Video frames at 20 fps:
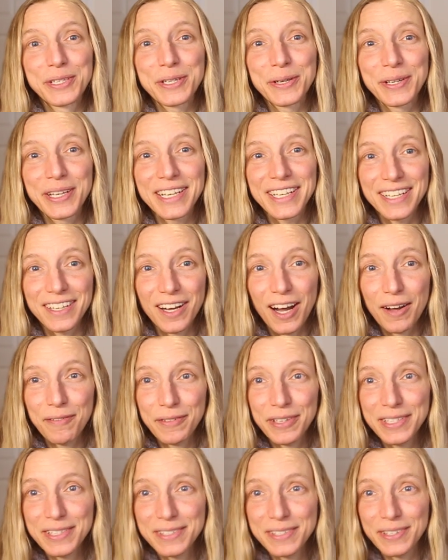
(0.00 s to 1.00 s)
donating
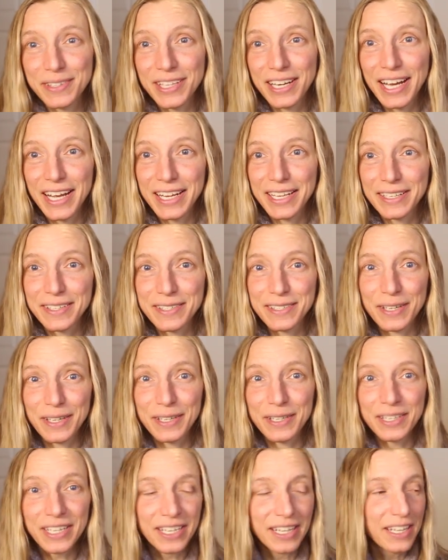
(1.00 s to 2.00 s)
coffee so that I can
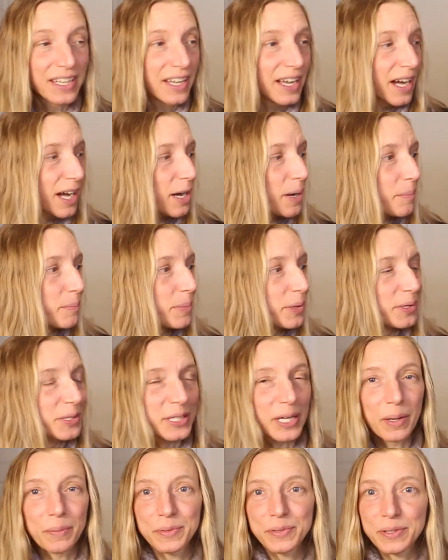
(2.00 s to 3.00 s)
start um,
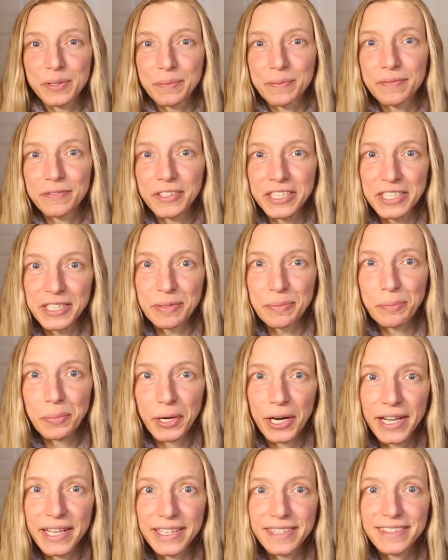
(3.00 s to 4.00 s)
building up some fun
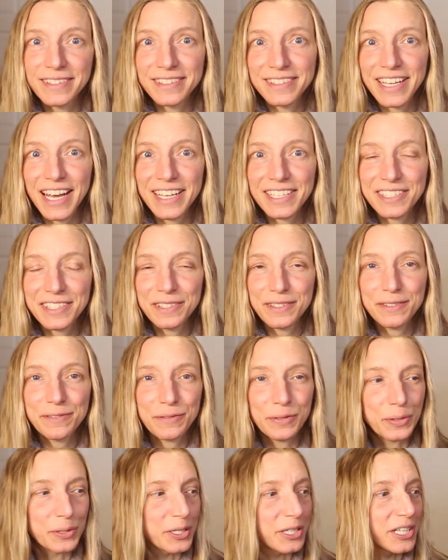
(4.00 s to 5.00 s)
prize stashes
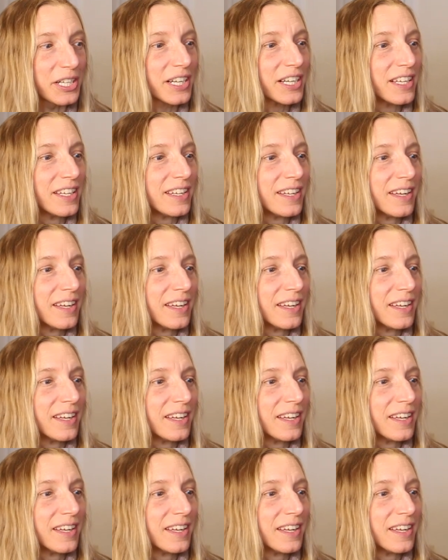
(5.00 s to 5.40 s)
for